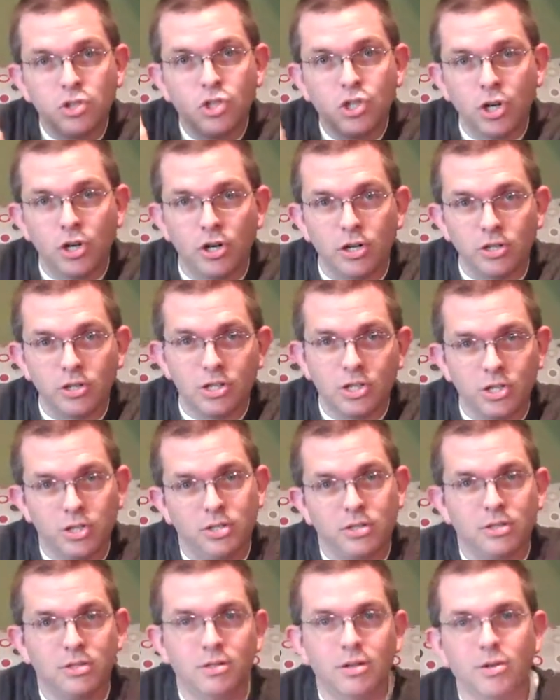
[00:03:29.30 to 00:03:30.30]

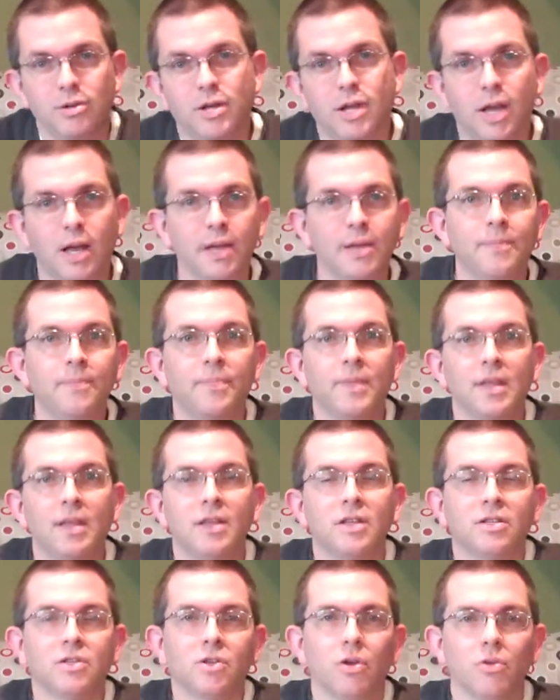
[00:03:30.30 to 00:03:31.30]
church. Okay?
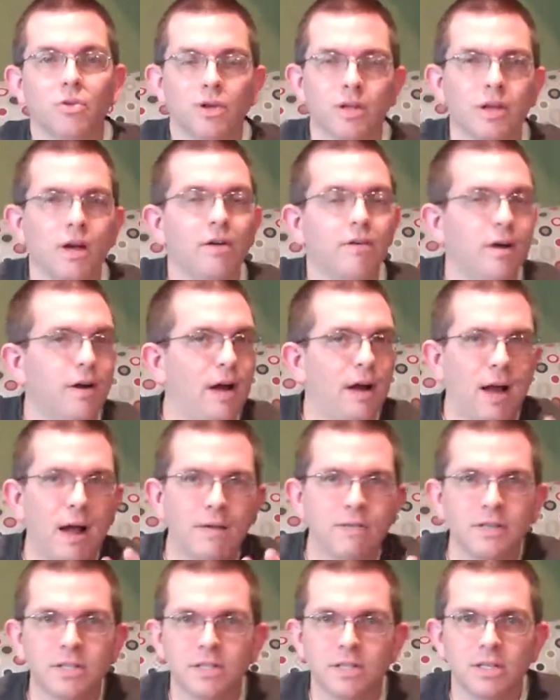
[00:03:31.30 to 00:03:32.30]
So
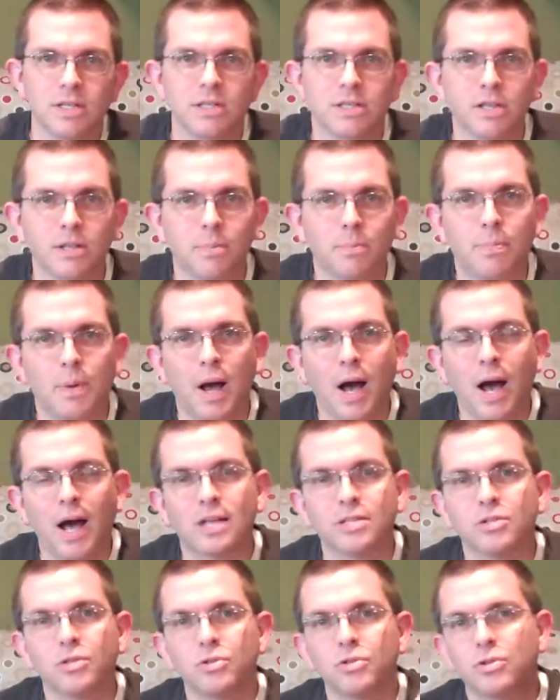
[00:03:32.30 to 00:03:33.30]
obviously the
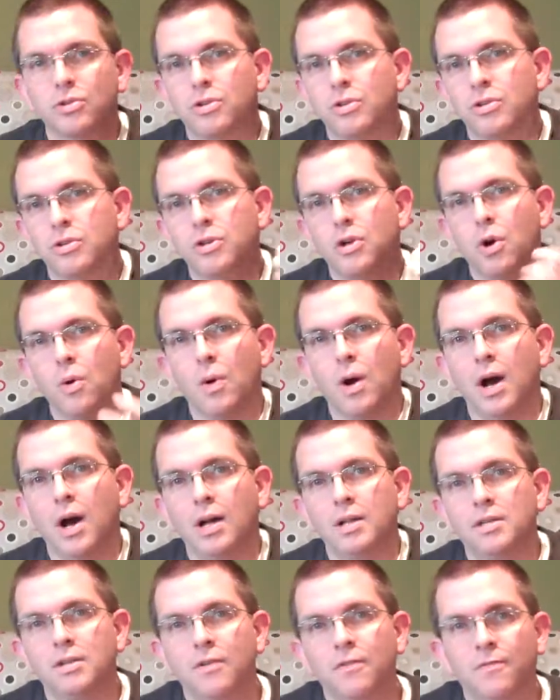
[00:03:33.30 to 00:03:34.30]
apostles are going to go
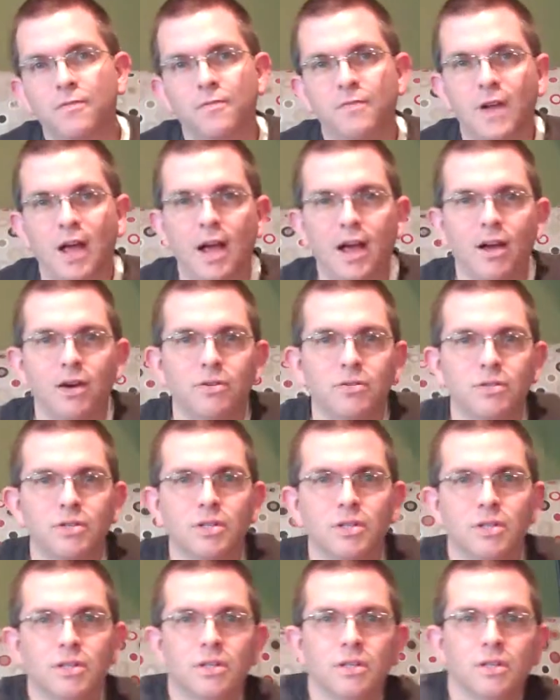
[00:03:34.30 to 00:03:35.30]
on to
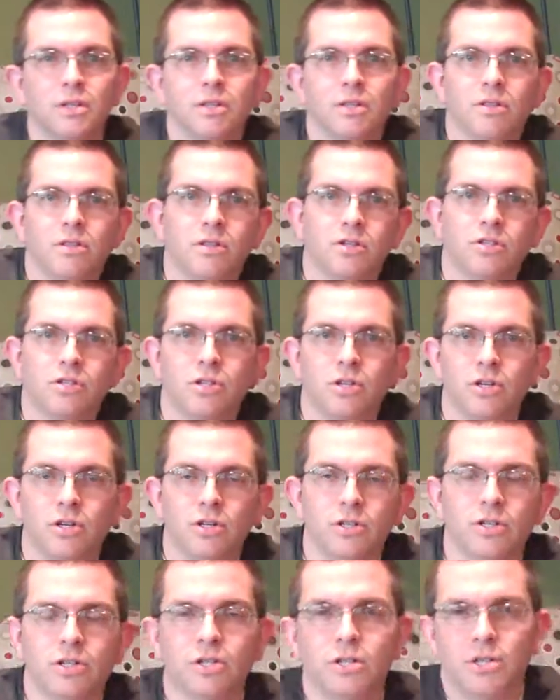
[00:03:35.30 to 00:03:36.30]
found the
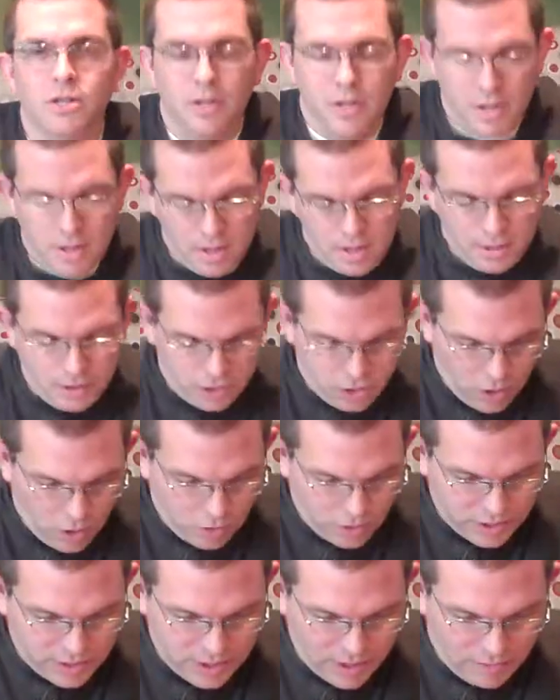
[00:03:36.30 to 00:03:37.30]
church.
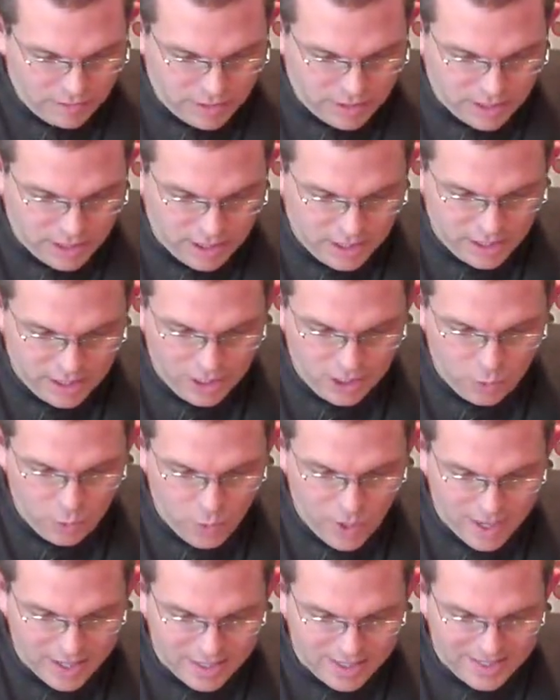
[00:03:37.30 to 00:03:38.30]
So 17, he
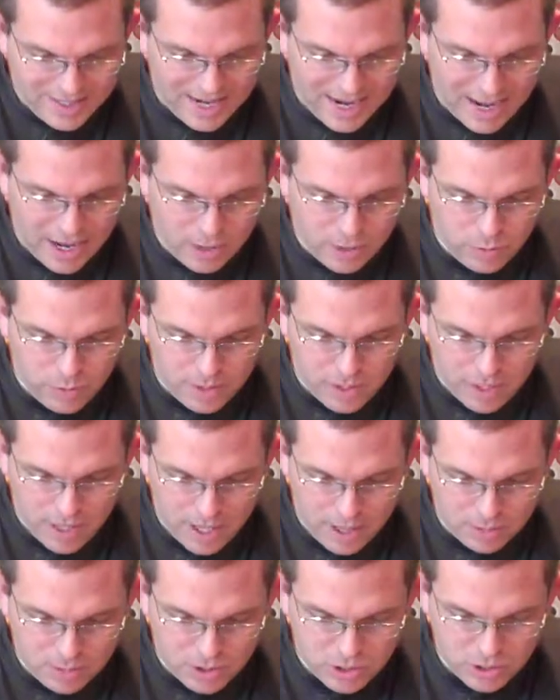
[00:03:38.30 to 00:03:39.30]
went down with
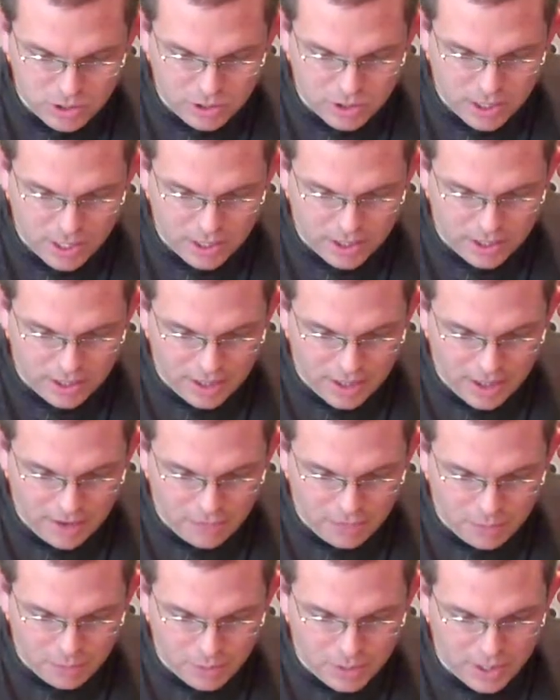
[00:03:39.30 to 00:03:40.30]
them, stood on a
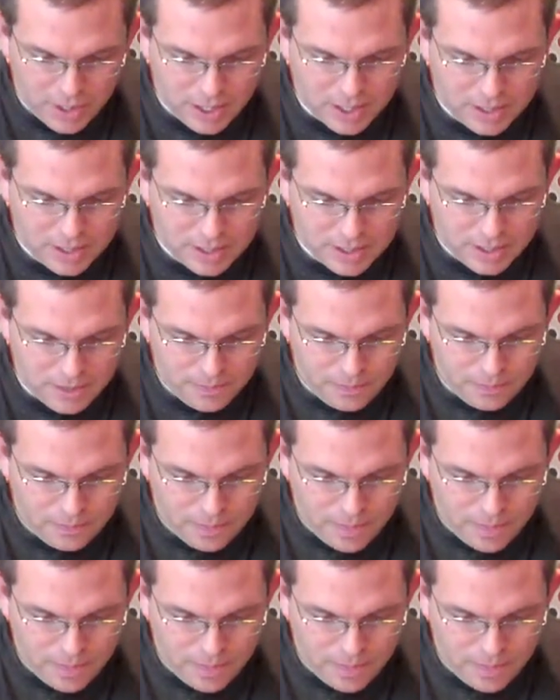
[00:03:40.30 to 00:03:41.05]
level place.